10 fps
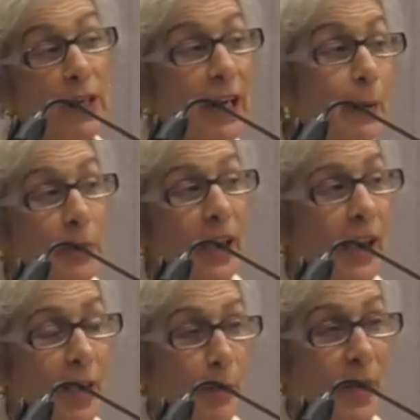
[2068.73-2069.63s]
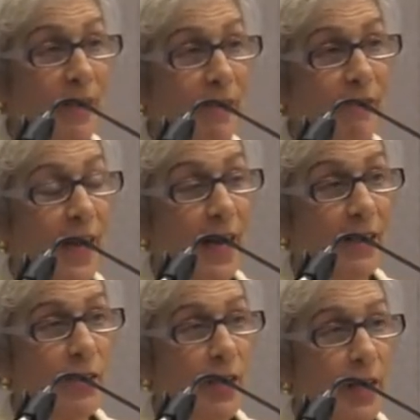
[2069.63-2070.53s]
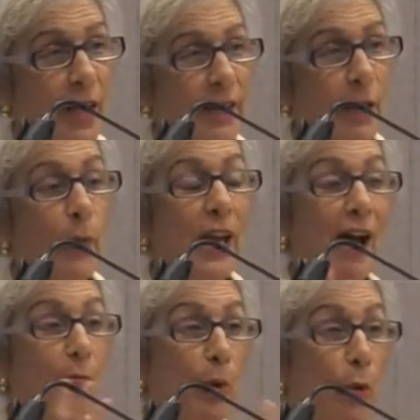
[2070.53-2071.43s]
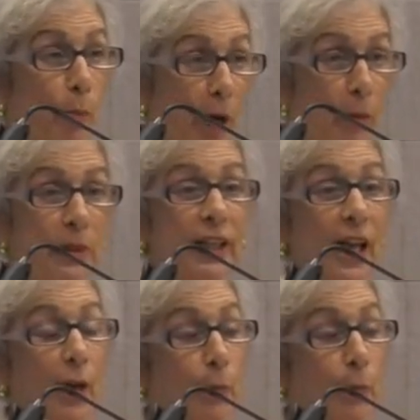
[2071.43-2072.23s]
complicated by the fact that we have both public